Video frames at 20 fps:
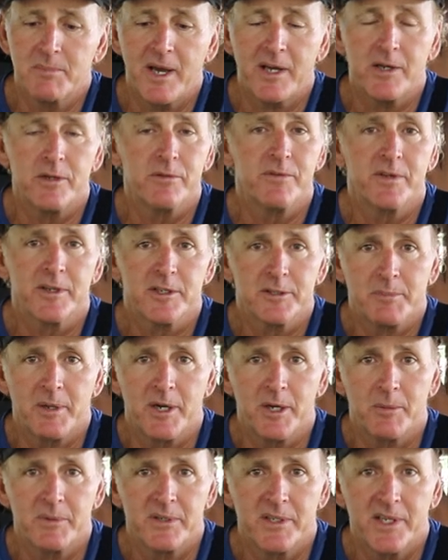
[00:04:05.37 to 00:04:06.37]
a matter of
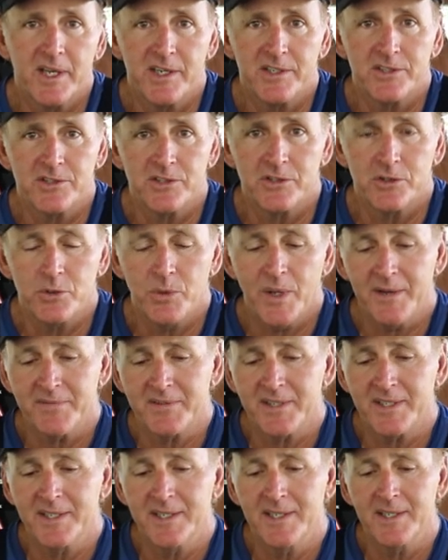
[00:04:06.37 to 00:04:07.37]
experimentation. You
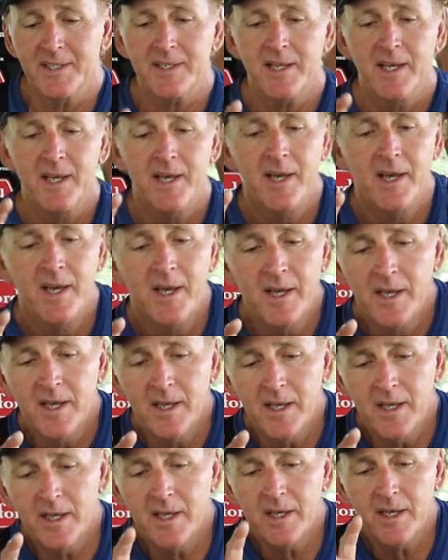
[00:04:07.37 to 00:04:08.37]
have to get
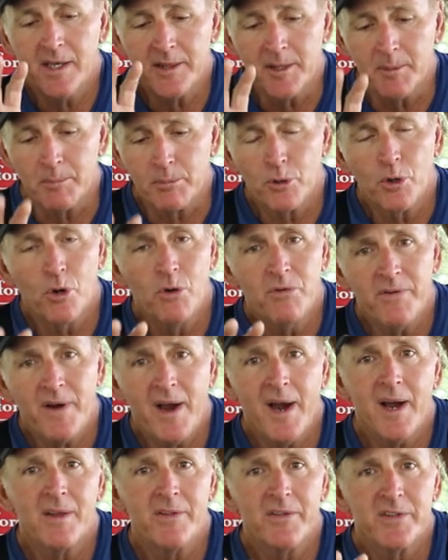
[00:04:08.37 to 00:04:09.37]
the
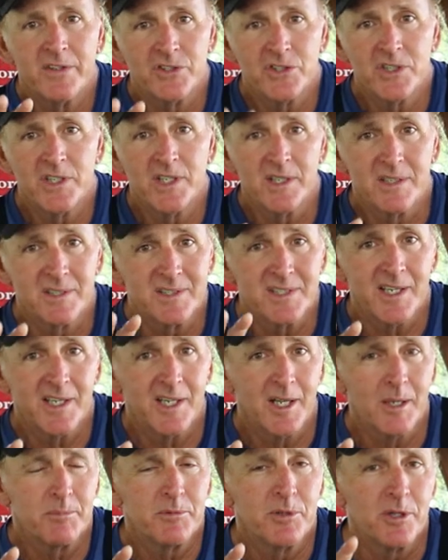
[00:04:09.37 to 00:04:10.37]
profile of the jig
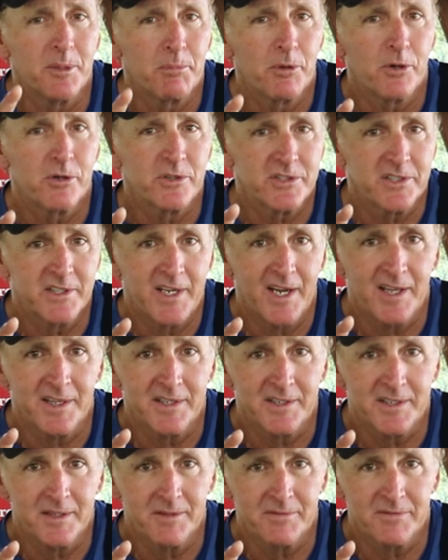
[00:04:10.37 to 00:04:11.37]
set up to the
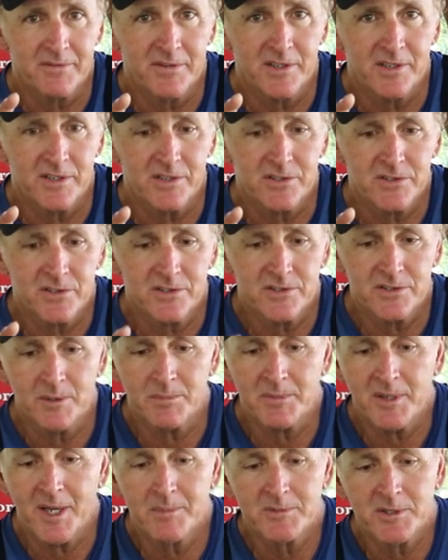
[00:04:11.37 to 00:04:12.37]
personality of the fish.
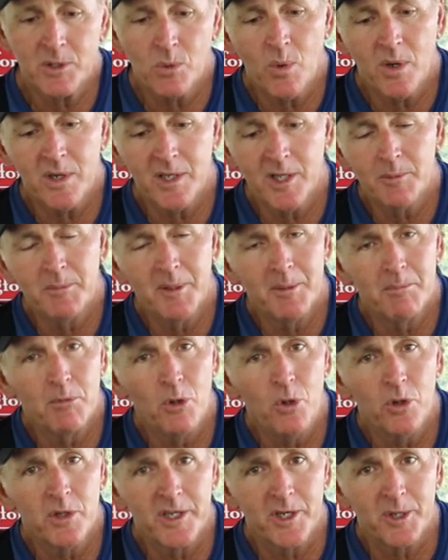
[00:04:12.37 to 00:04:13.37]
Sometimes they want a little bit
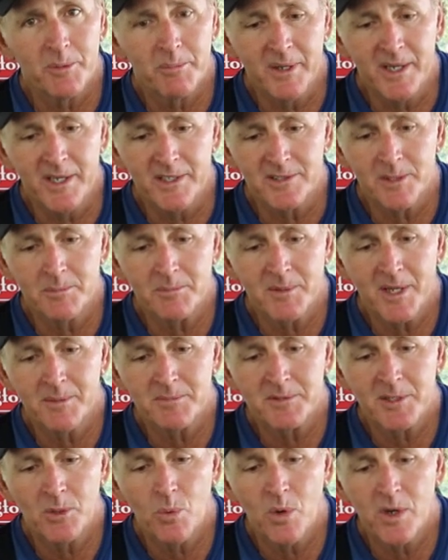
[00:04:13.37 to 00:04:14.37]
bulkier bait.
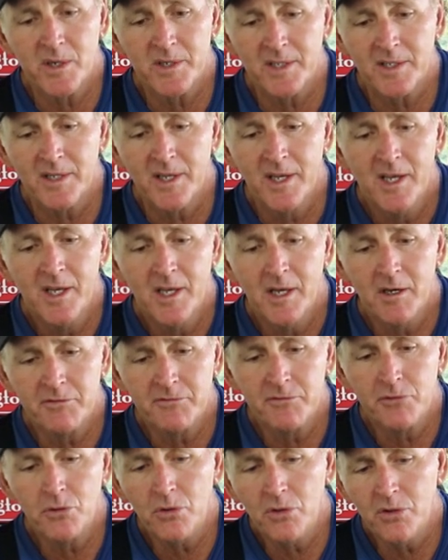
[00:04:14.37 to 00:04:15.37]
Sometimes they want a
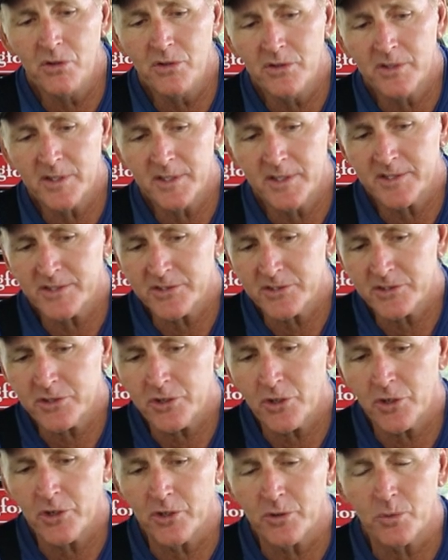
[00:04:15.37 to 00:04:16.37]
full
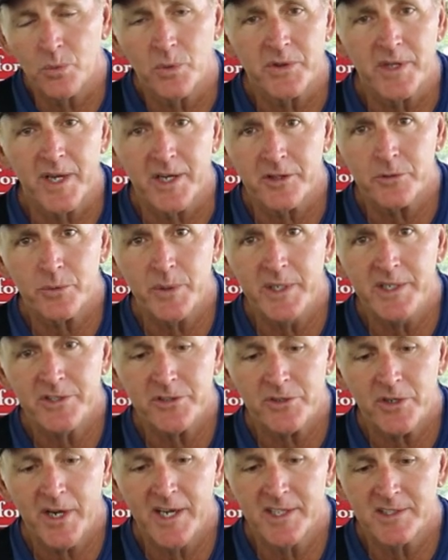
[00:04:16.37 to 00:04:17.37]
skirt with like three
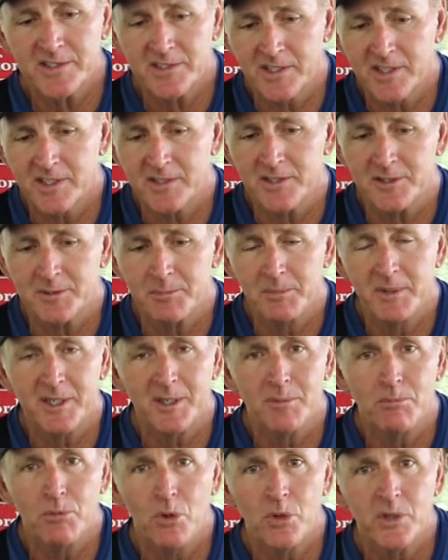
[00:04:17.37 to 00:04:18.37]
strands in it that's
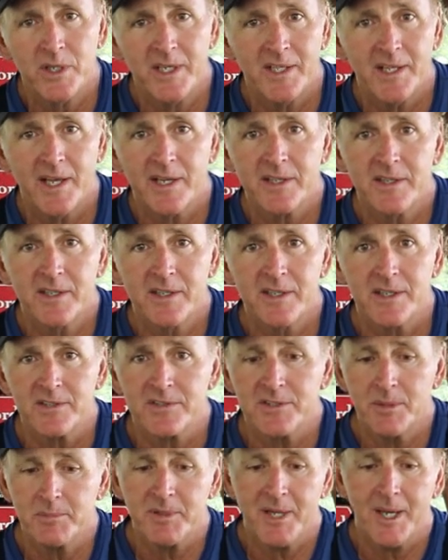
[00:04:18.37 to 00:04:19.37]
big and bulky like
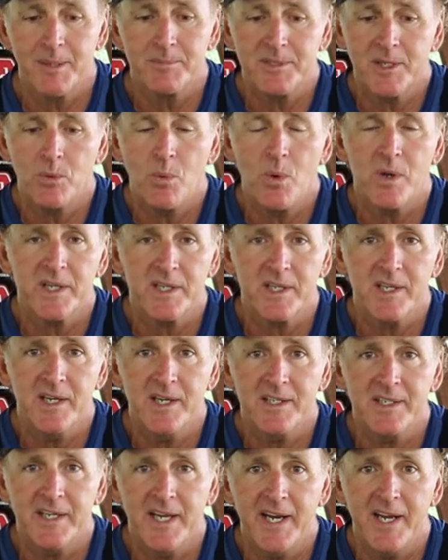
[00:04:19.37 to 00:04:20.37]
this. Sometimes they want it
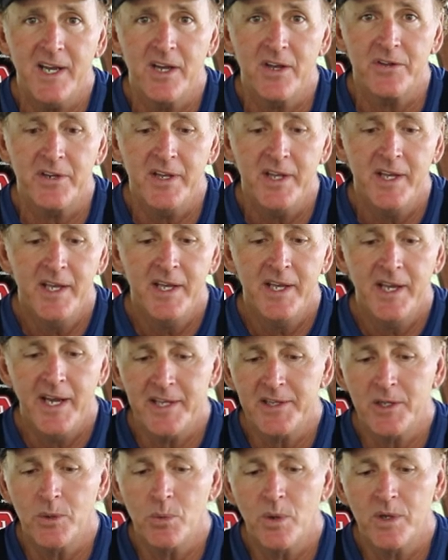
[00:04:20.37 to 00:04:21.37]
cut down
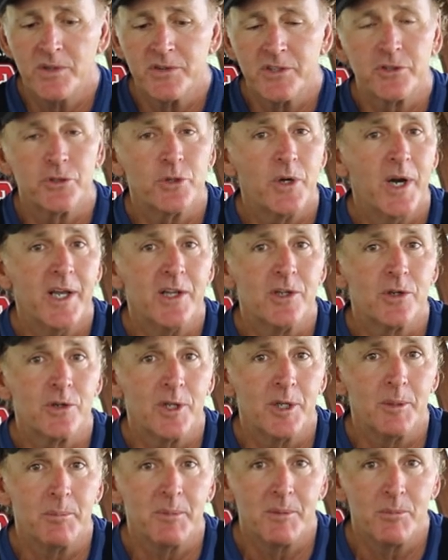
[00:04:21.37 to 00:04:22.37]
and they want the trailer a
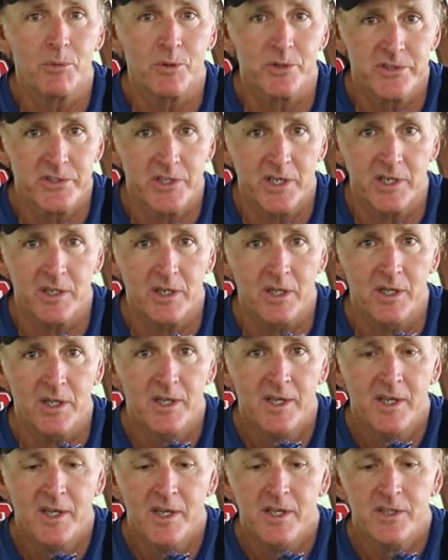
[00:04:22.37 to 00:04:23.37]
little bit more subtle.
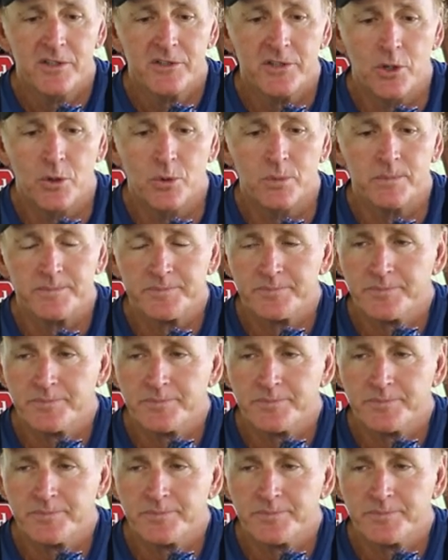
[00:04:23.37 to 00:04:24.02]
So